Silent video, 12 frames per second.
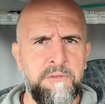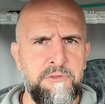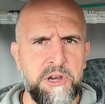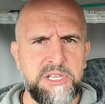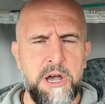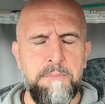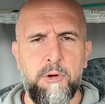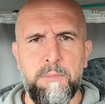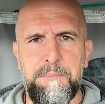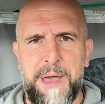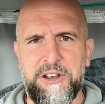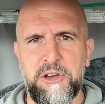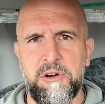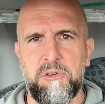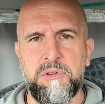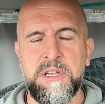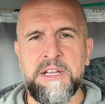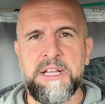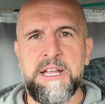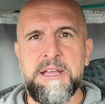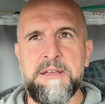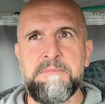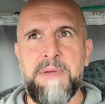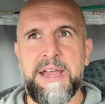For example, Ben Earl
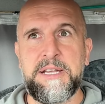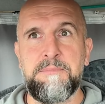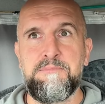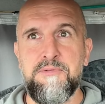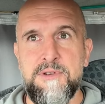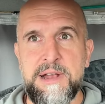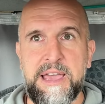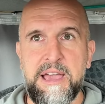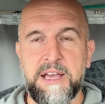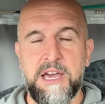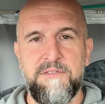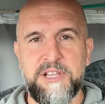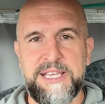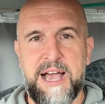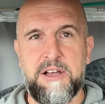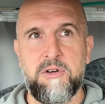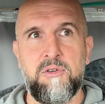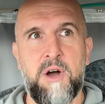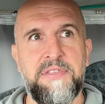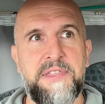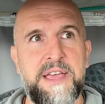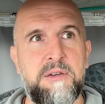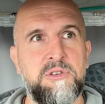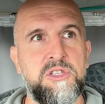made a brilliant cover tackle. I
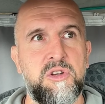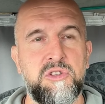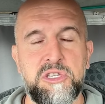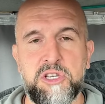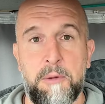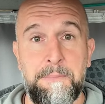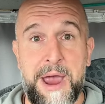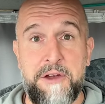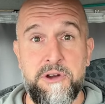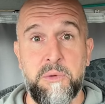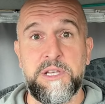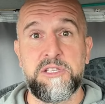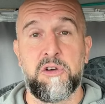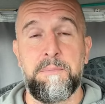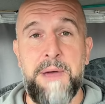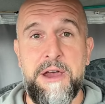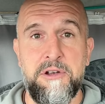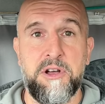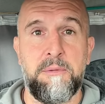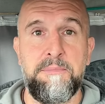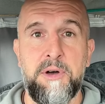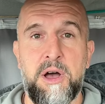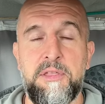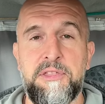think it was on Scott Barrett when Scott Barrett
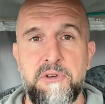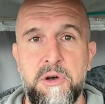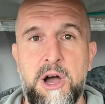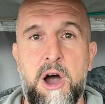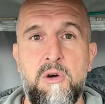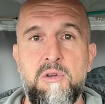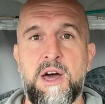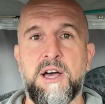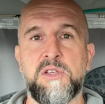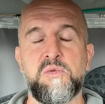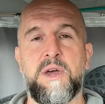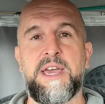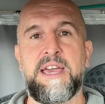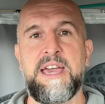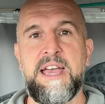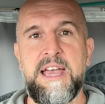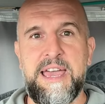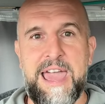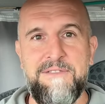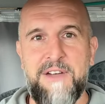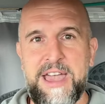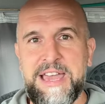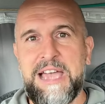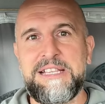got put through a hole last week. He
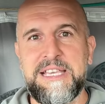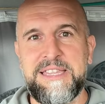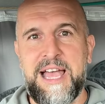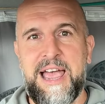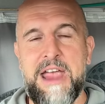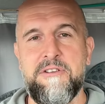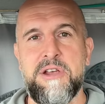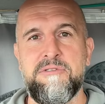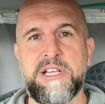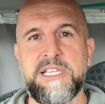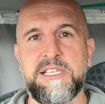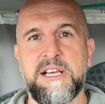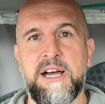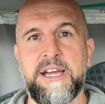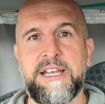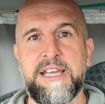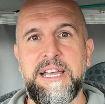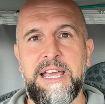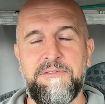vacated that area inside.